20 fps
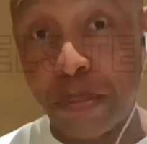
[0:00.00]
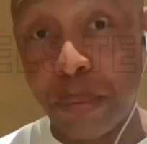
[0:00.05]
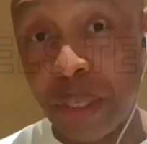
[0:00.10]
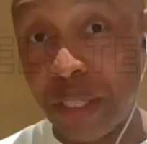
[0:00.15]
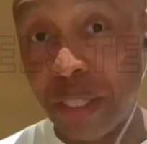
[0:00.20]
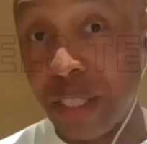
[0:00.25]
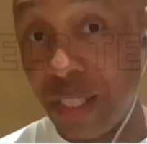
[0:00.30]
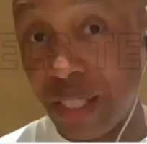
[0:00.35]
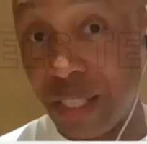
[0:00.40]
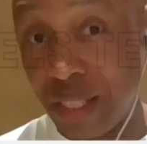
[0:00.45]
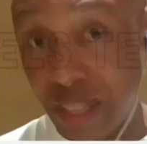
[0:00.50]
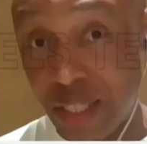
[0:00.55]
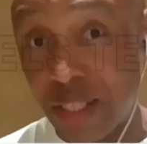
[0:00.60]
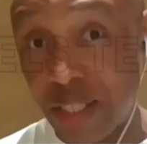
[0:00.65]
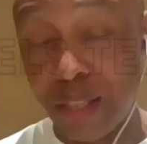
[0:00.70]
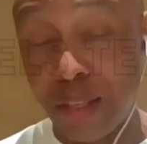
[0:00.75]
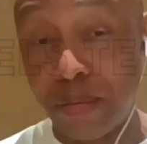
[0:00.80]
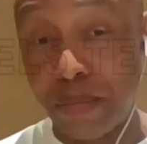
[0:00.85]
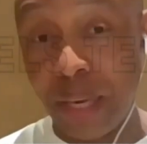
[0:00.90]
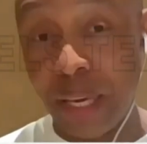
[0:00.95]
the APC
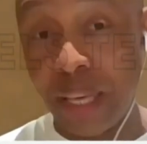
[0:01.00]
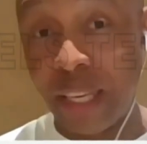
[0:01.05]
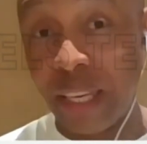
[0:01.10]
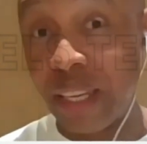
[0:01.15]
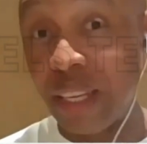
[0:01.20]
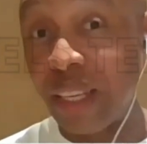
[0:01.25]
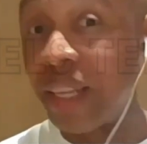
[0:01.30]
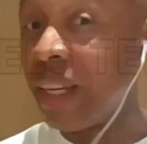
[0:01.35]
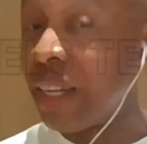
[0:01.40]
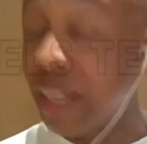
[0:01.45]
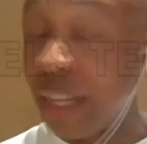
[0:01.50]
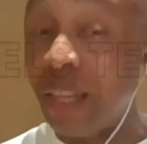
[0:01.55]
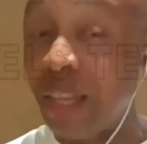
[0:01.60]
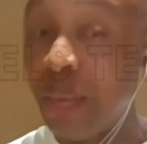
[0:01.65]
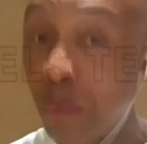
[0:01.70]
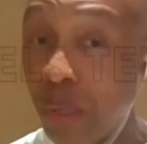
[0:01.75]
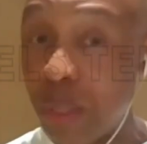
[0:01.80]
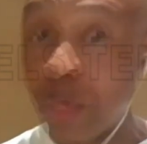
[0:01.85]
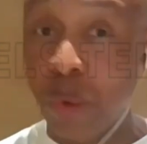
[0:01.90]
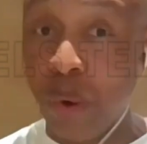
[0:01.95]
decision making,
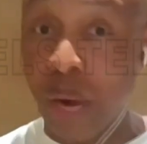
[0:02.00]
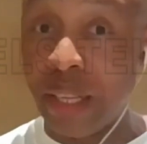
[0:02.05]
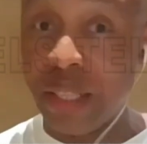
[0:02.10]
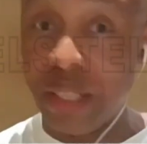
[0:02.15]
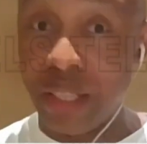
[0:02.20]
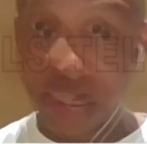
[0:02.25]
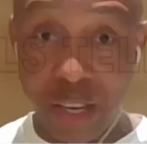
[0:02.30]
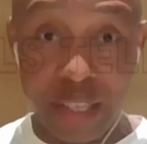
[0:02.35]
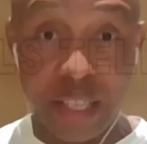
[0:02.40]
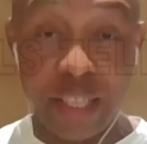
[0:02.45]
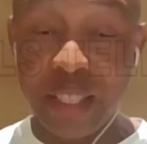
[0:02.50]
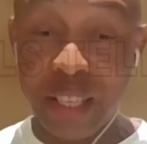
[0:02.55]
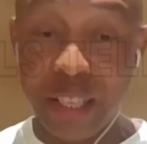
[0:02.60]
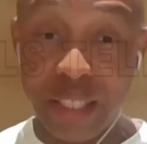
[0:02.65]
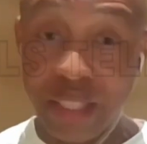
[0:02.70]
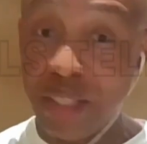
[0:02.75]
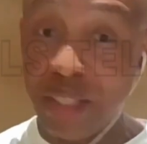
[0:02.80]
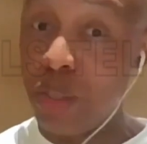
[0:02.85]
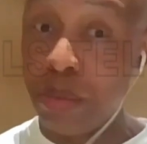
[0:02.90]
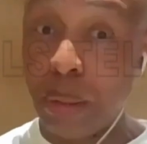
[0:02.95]
in which, quite
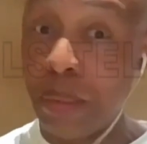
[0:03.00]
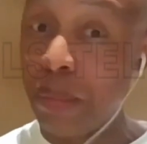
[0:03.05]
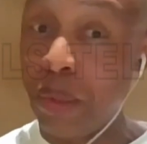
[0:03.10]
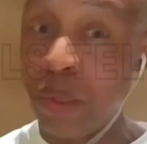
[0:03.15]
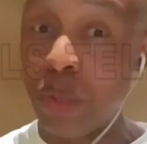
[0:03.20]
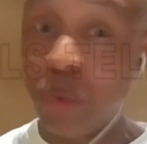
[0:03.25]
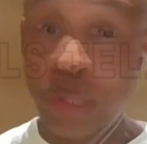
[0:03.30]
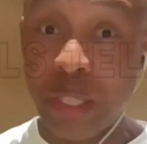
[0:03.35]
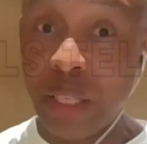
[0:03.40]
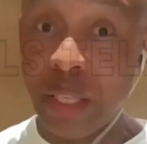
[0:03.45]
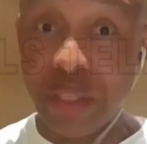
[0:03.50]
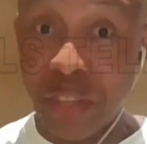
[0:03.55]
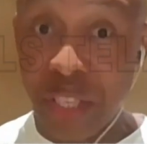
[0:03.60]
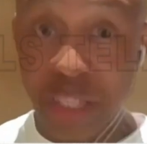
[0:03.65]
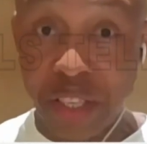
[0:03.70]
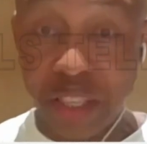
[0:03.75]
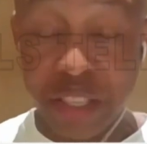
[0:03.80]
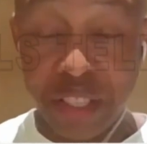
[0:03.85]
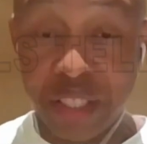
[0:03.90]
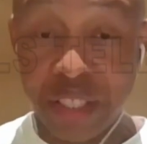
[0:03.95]
honestly, the Supreme Court was
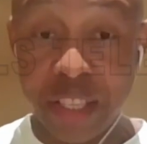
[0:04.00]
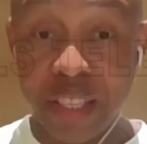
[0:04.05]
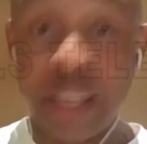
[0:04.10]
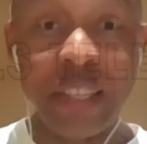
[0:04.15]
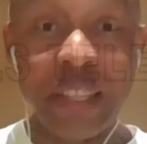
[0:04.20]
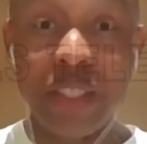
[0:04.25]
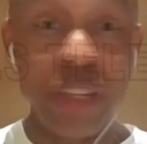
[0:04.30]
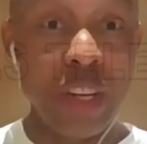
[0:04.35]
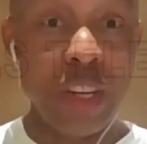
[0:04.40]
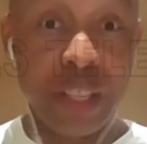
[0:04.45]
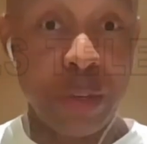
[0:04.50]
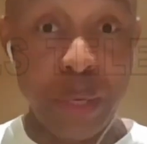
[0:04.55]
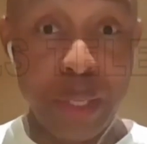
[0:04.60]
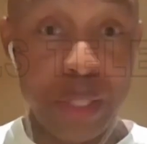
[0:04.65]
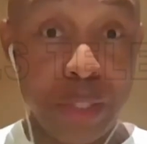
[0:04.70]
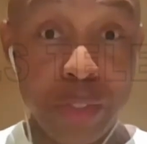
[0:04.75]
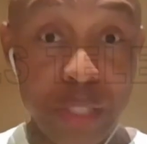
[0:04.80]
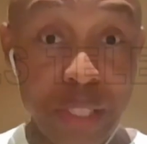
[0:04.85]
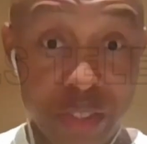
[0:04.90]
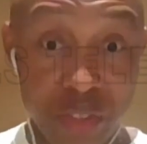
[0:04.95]
egregious. There is no other
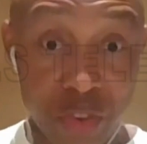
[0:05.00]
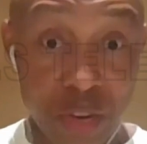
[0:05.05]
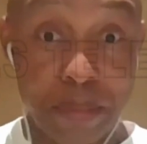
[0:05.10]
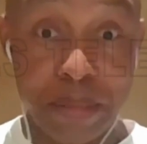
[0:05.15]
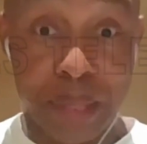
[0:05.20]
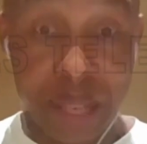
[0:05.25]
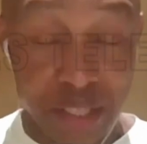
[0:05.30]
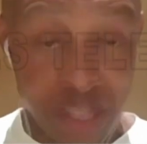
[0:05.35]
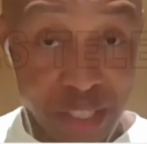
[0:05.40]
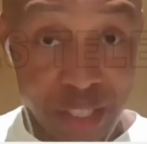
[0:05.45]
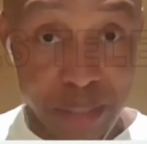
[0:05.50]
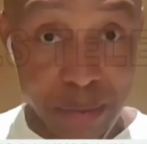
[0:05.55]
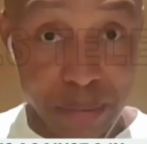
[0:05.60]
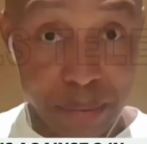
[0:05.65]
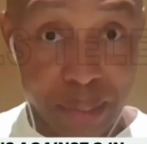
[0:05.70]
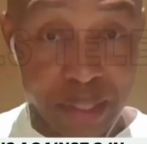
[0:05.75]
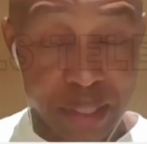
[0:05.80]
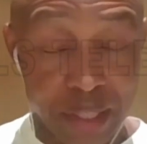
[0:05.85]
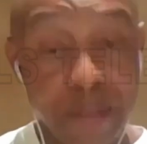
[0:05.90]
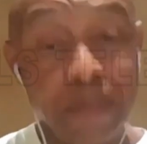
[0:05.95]
way to describe that
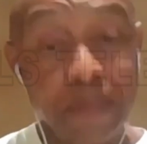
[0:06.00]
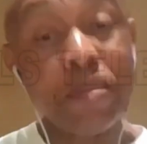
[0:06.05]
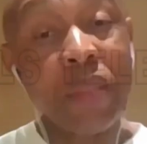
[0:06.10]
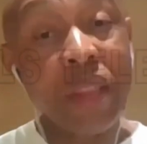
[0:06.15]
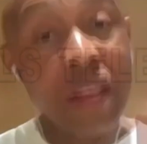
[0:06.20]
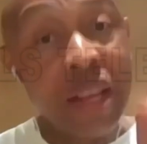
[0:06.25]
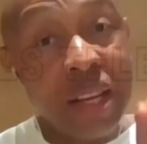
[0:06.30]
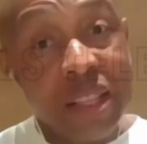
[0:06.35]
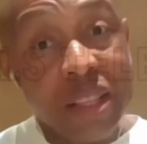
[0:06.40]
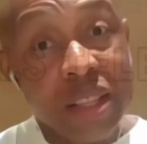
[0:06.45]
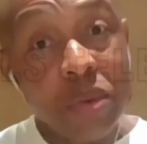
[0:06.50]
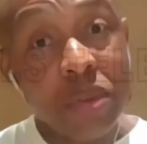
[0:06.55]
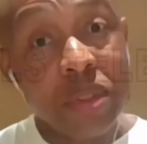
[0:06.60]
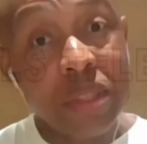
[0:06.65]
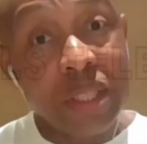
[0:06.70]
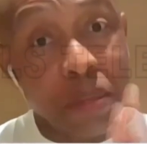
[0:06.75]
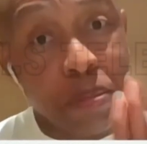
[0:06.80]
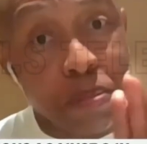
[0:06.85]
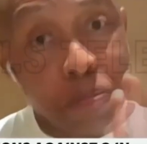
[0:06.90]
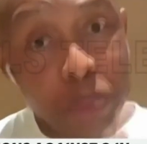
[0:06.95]
judgment.
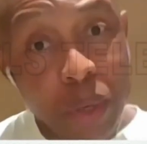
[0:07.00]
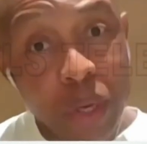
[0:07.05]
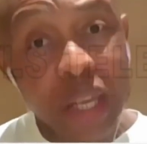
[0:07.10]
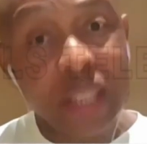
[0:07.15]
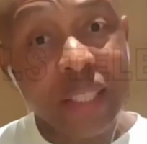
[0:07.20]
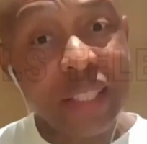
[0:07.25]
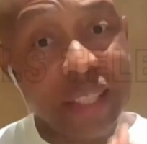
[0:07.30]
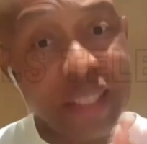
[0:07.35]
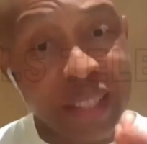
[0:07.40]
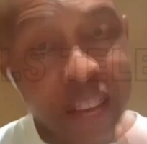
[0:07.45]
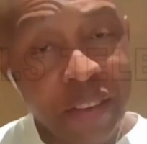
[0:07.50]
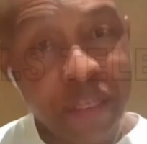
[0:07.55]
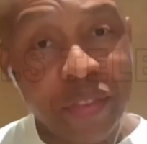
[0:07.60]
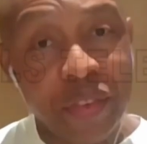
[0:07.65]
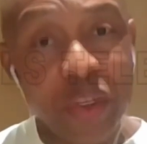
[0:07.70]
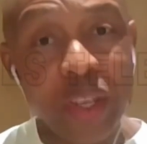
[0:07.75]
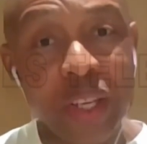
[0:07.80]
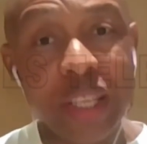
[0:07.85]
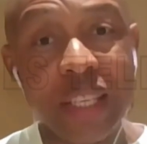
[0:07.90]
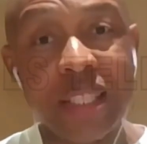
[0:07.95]
The point,
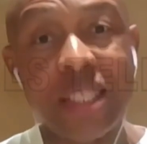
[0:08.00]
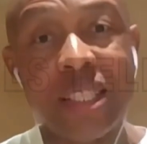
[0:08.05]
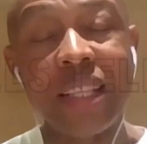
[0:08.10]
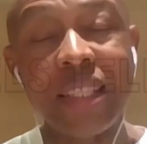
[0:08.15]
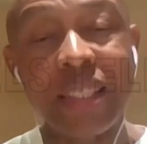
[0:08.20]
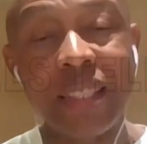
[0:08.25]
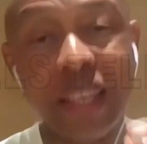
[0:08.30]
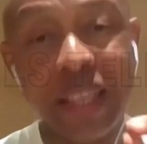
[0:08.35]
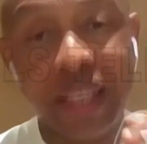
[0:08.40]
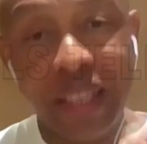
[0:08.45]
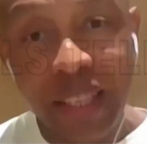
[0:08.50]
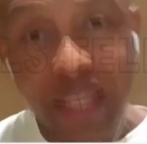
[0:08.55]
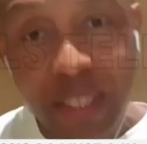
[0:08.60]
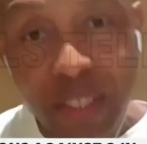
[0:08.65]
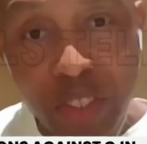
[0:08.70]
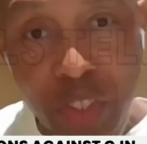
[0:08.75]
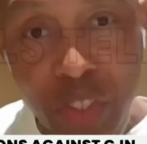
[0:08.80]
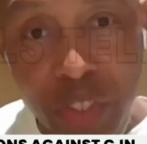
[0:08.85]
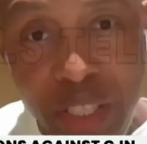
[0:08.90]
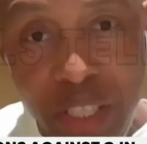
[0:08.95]
therefore, is that the
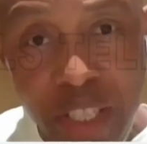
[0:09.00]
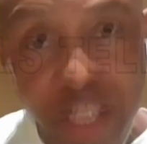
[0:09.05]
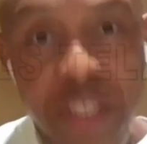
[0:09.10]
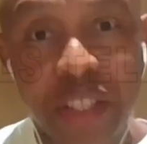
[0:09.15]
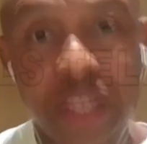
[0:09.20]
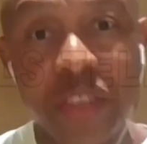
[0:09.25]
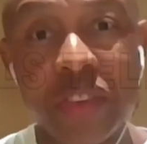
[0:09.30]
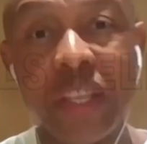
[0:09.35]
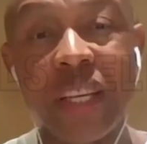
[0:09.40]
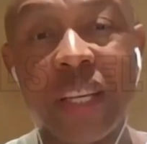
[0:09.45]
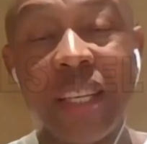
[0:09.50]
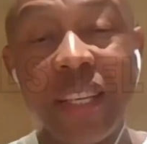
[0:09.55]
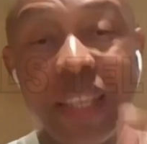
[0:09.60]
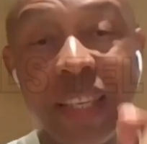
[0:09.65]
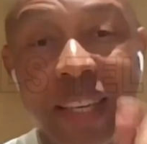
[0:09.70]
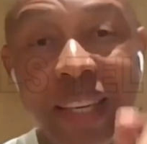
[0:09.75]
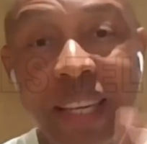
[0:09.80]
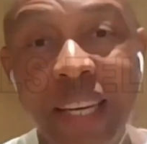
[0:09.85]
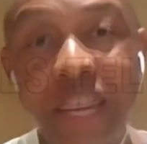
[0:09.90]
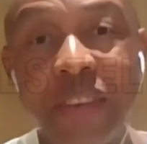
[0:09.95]
judiciary
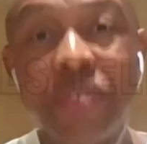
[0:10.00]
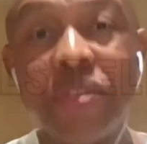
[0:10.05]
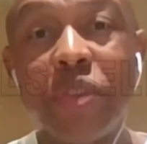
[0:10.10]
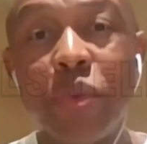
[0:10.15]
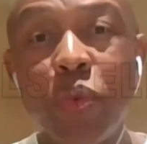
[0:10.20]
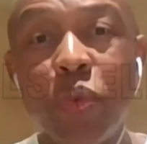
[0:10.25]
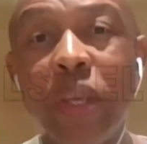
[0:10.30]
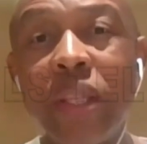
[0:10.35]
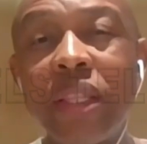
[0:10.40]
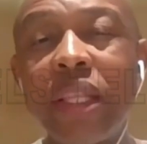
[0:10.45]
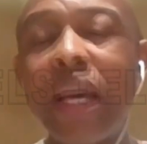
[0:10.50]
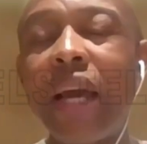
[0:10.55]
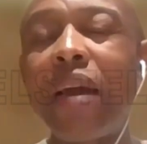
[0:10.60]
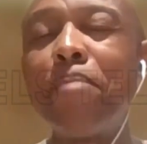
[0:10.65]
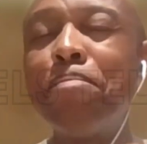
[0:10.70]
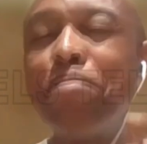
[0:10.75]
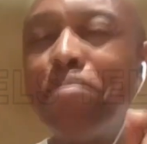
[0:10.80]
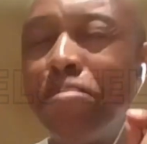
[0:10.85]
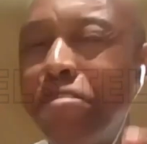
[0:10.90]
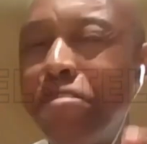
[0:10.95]
lives with
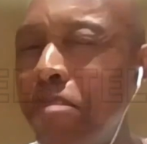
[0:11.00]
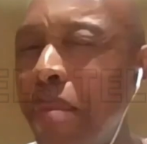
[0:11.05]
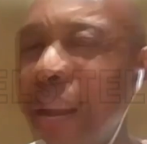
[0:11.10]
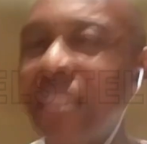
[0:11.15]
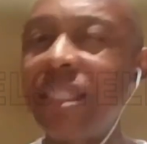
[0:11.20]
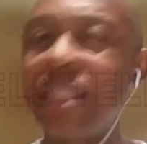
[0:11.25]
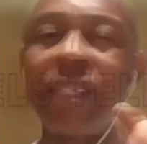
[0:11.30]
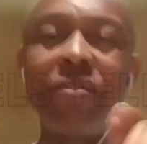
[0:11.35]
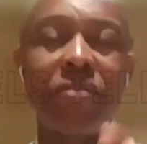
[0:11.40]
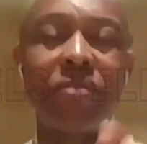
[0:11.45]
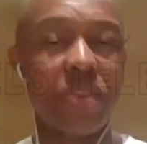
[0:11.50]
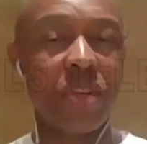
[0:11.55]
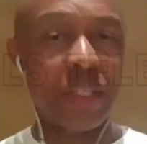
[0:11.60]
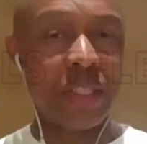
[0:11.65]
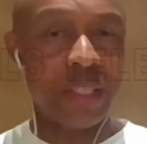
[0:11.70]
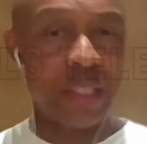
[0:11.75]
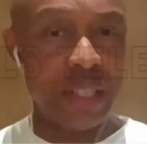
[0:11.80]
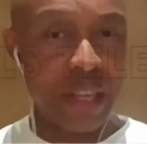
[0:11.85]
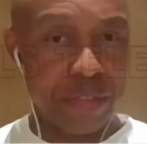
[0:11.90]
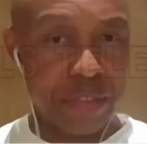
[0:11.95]
a massive
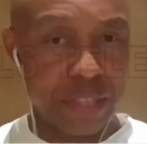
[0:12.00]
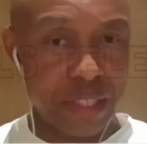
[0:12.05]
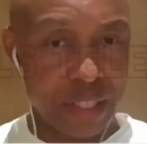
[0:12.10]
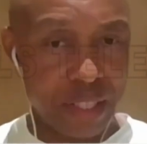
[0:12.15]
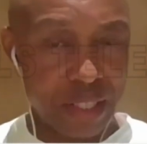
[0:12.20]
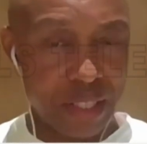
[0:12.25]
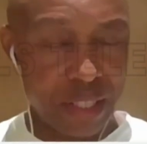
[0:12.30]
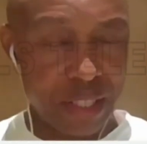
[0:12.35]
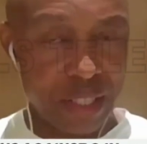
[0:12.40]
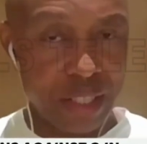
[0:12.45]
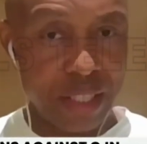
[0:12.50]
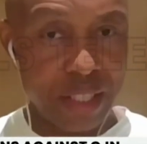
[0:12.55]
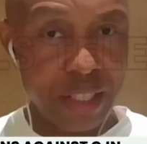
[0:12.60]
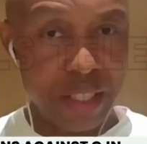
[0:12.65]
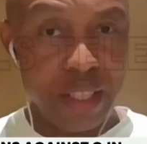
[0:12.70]
trust deficit.